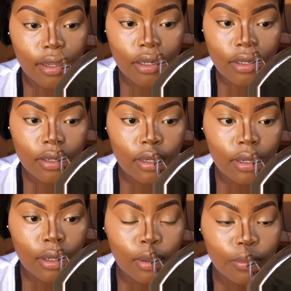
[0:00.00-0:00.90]
then
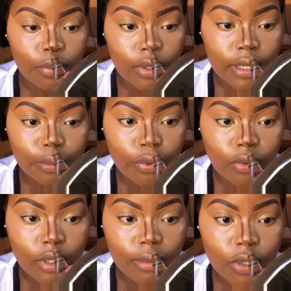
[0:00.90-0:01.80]

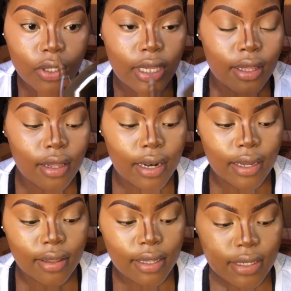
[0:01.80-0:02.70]
pull them together
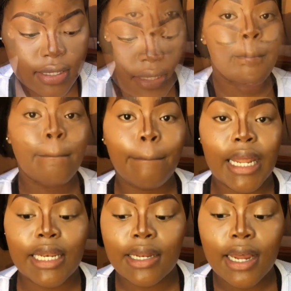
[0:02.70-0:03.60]
like this.
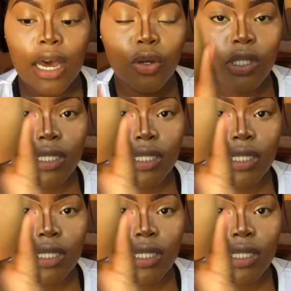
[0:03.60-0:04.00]
Blend it out,